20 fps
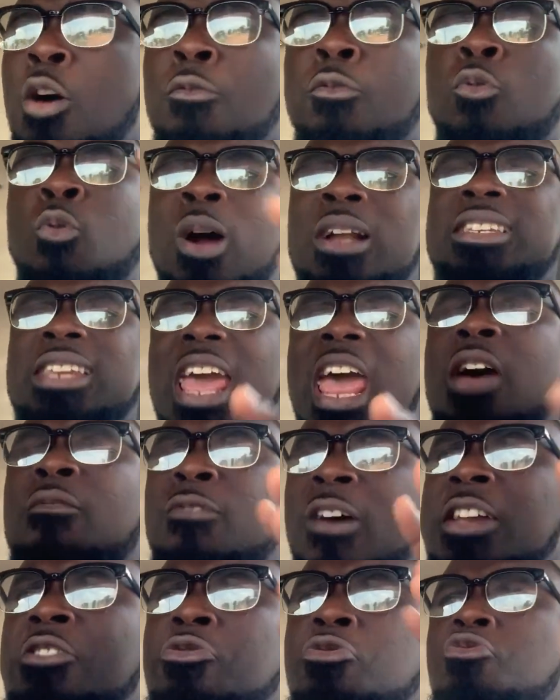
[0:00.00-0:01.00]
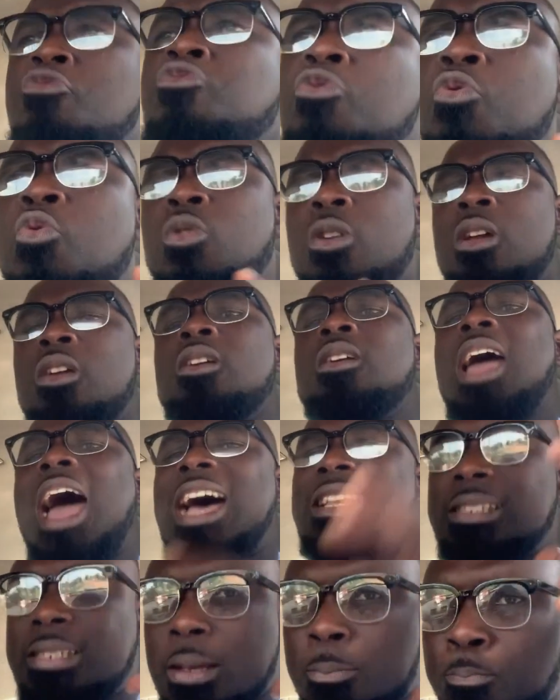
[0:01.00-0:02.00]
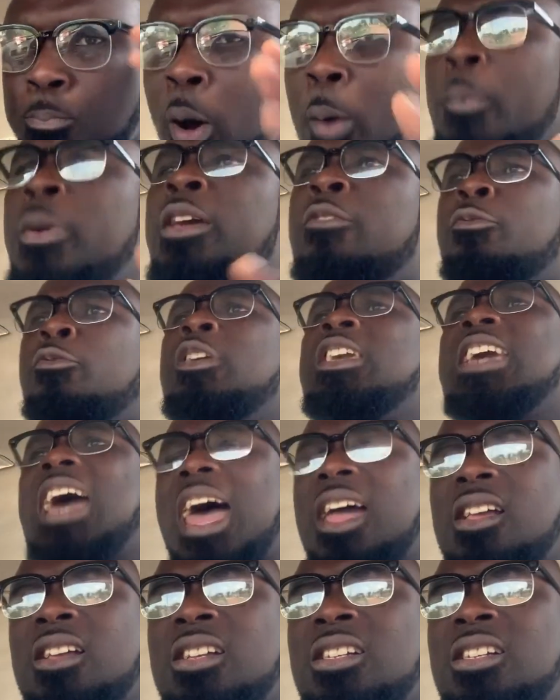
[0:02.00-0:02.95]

of whatever you do as a public figure.